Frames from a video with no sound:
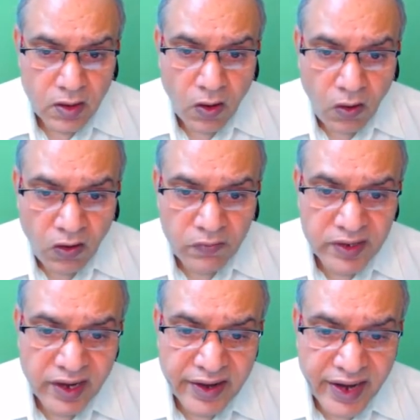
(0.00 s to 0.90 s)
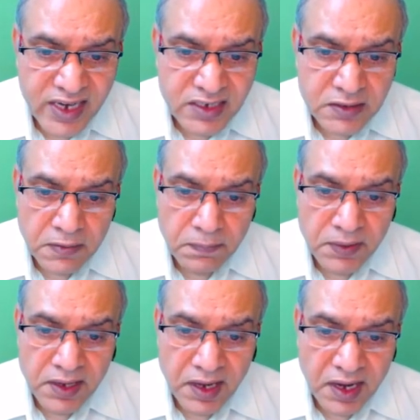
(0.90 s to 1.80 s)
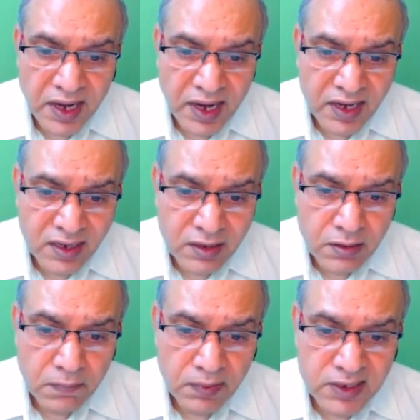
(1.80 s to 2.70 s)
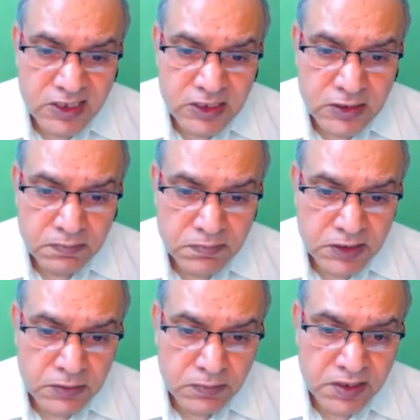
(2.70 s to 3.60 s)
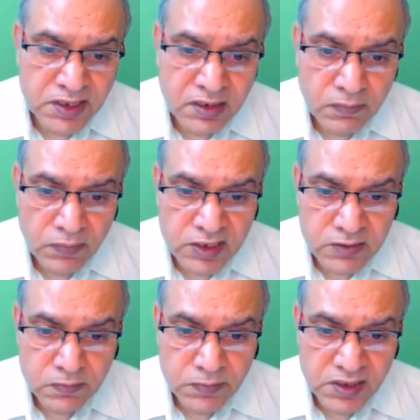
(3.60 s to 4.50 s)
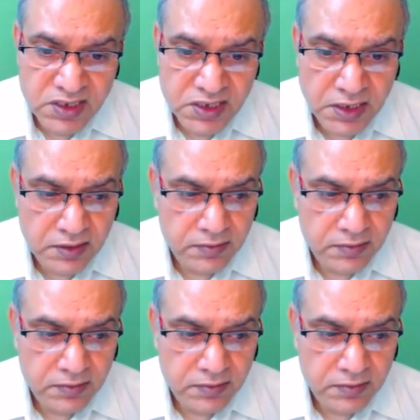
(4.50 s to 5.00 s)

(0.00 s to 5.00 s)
Or we can write PAN plus PBN plus PCN.